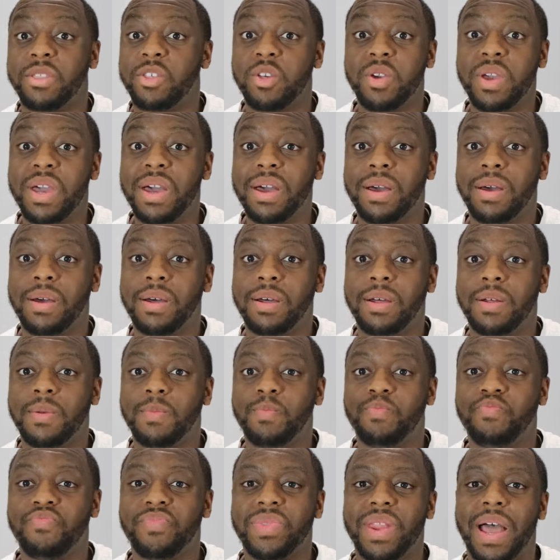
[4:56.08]
yeah,
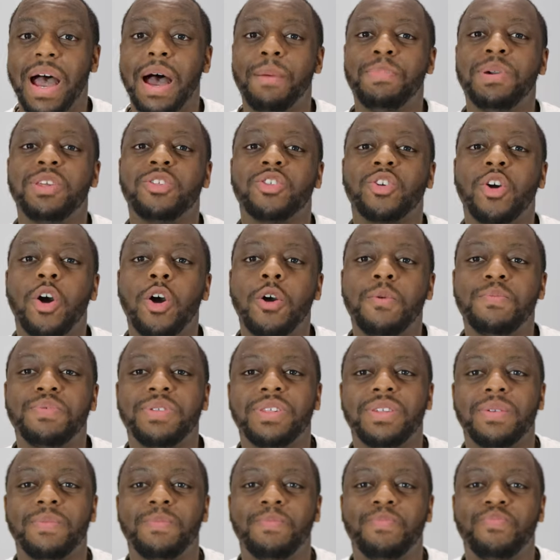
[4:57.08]
I've been
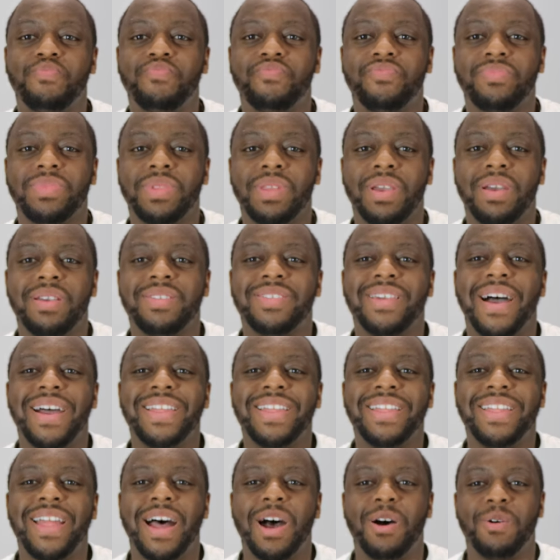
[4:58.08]
Schopes,
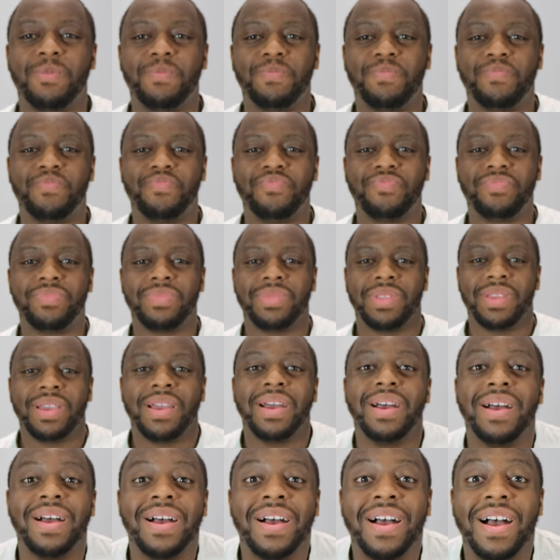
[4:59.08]
signing out.
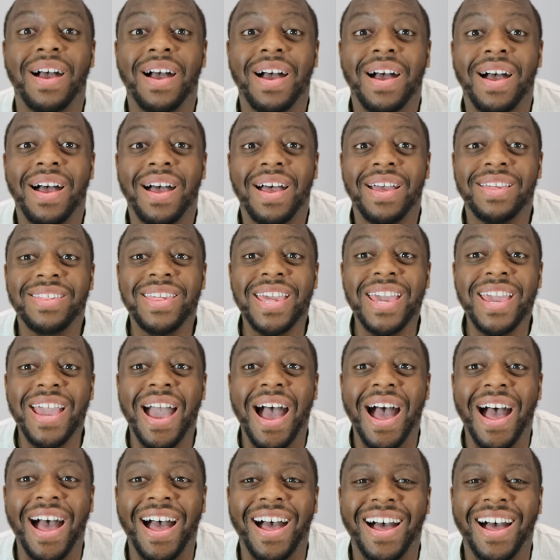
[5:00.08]
See